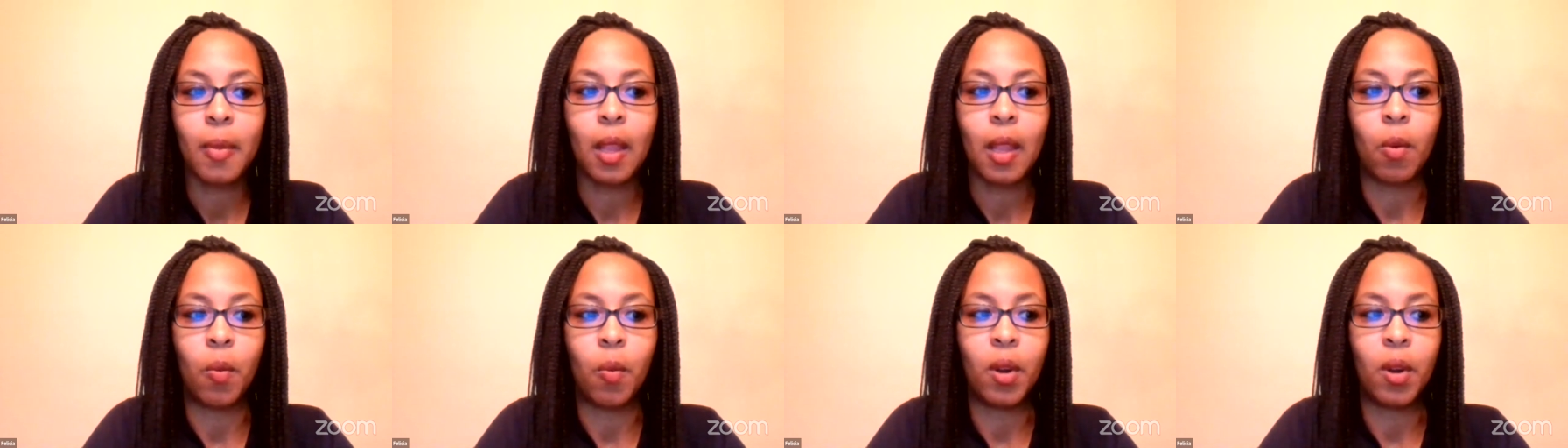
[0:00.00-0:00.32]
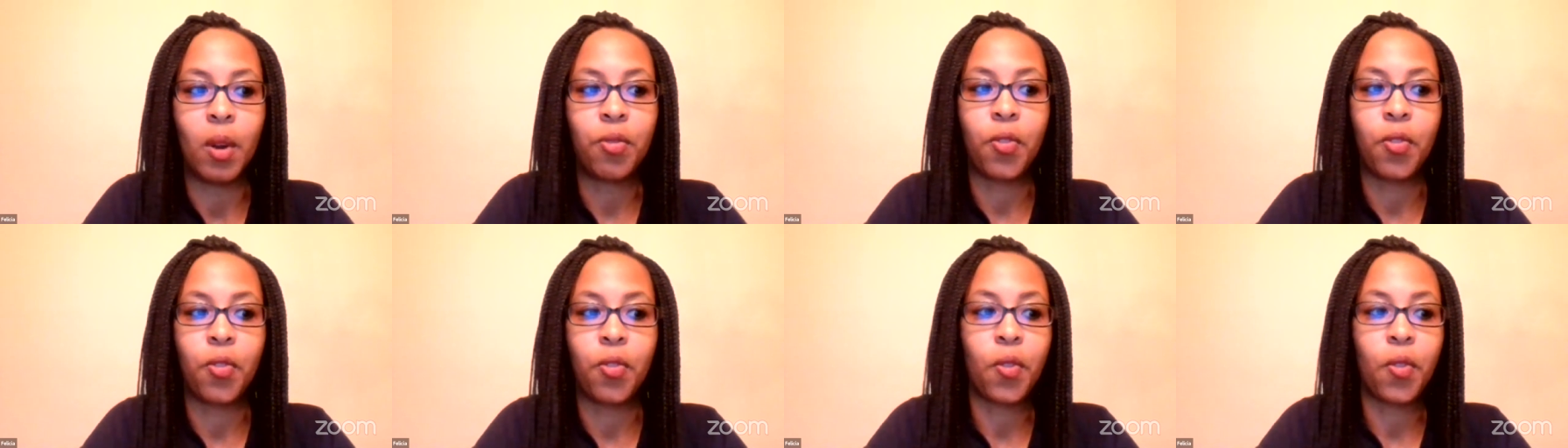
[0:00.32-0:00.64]
would
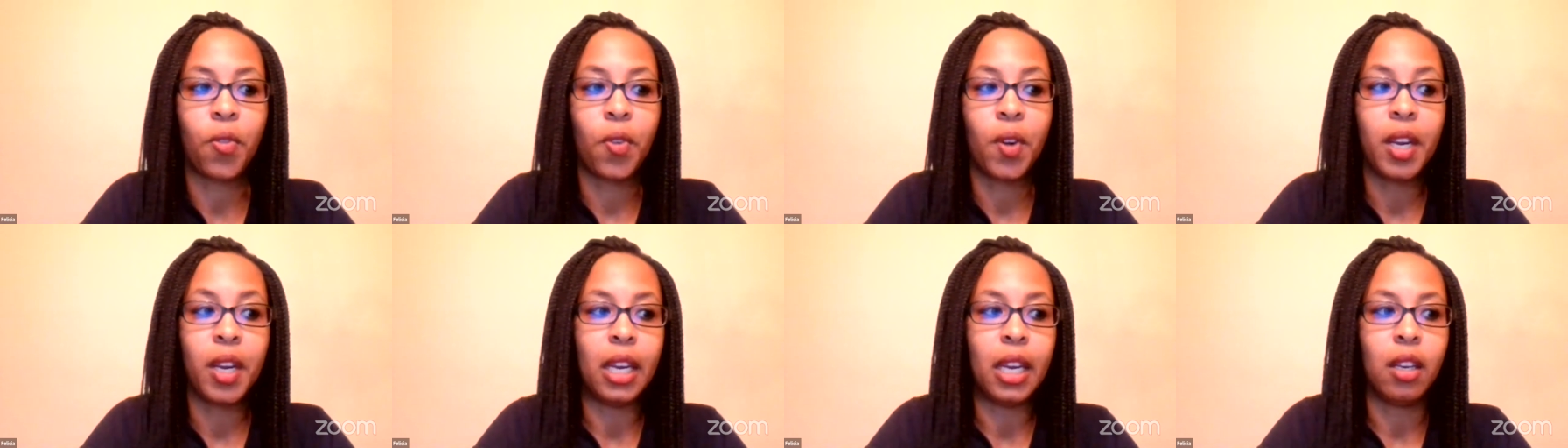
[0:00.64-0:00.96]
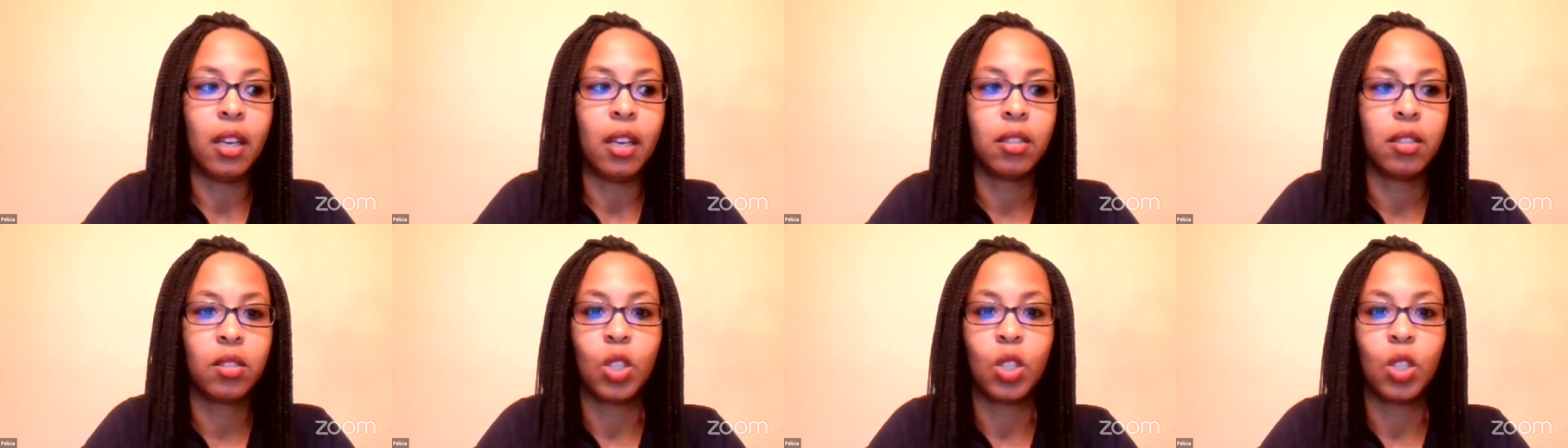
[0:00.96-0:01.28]
free
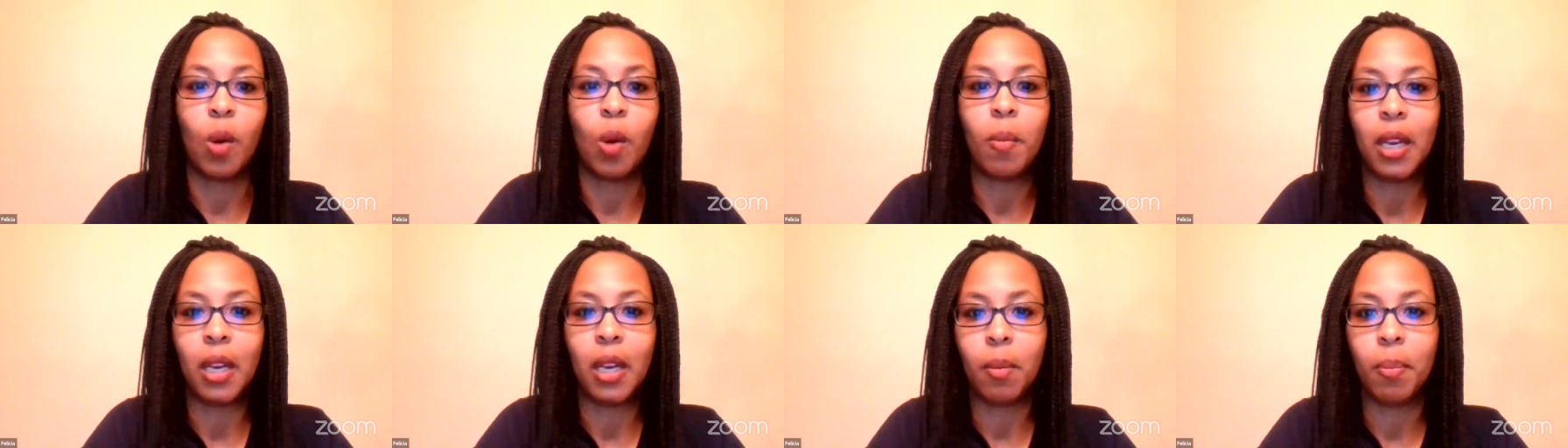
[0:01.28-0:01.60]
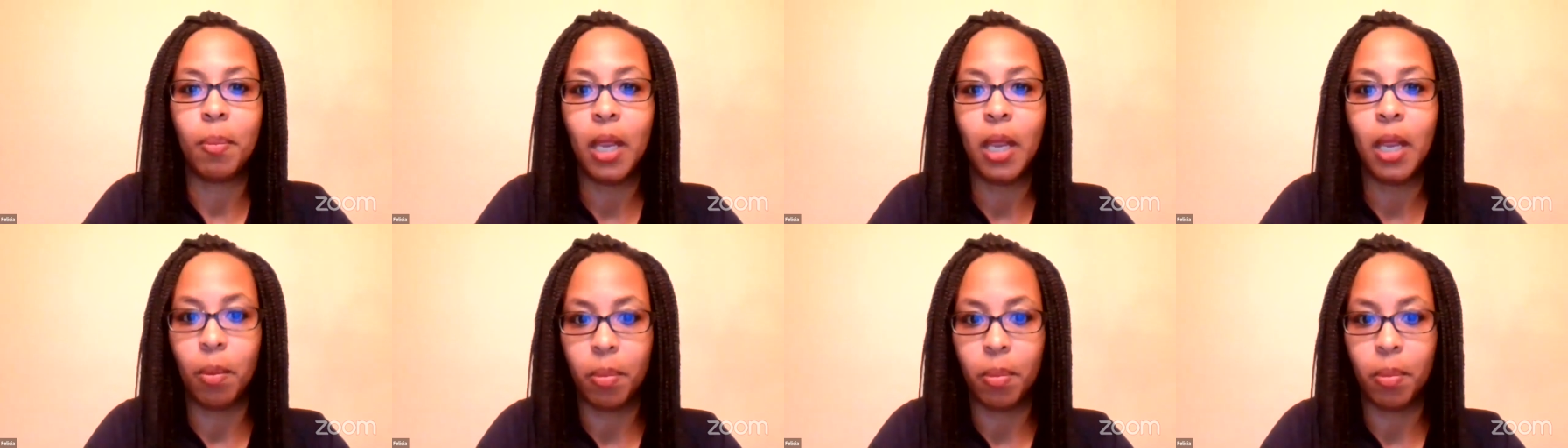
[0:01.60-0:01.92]
so many
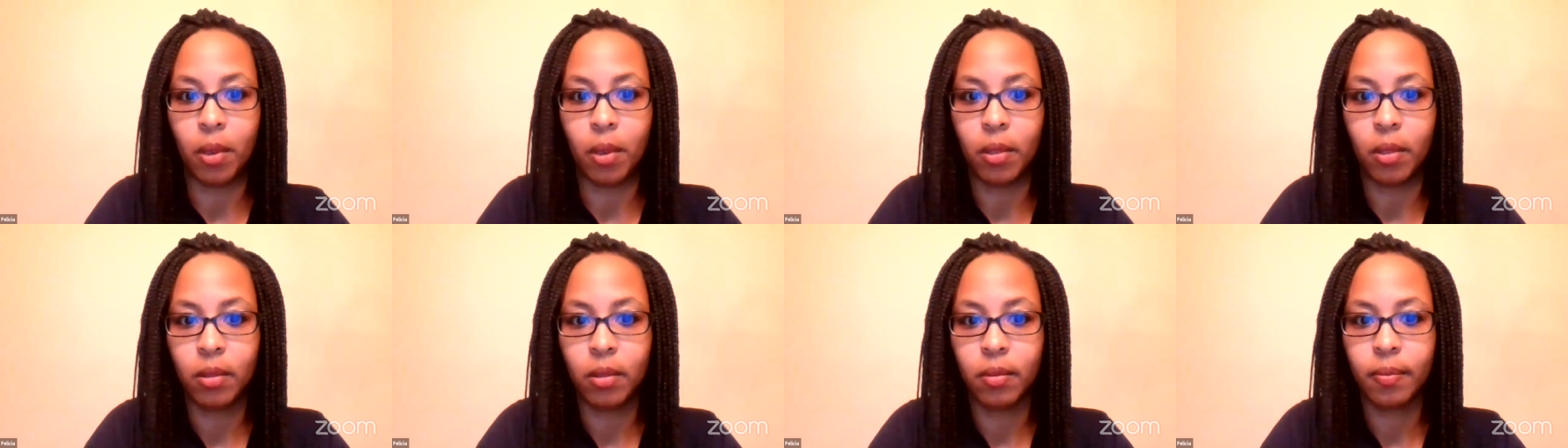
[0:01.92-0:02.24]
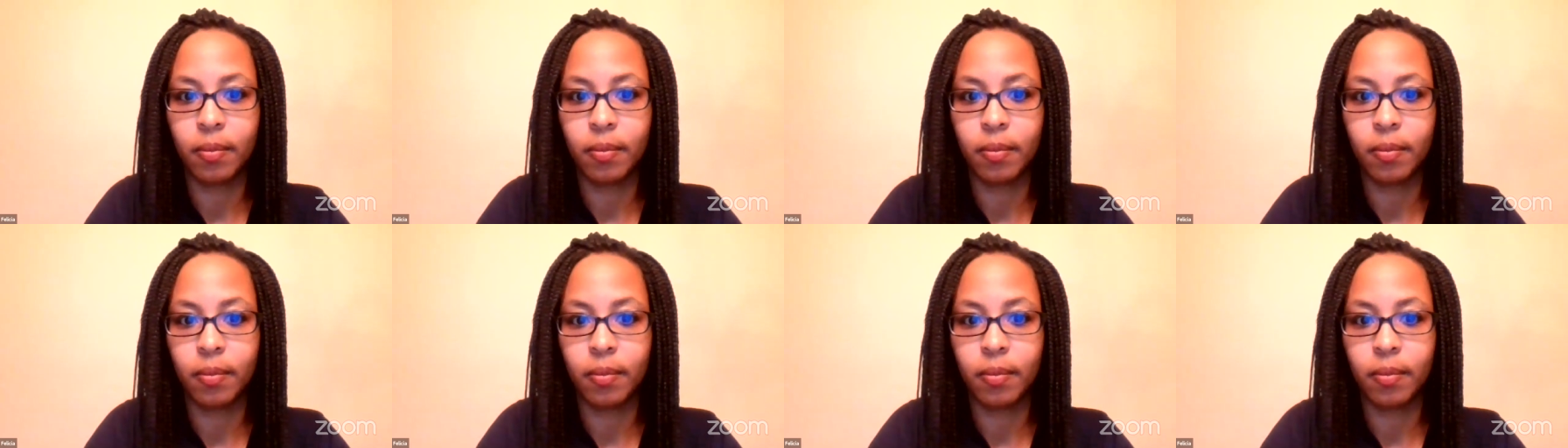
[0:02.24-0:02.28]
people.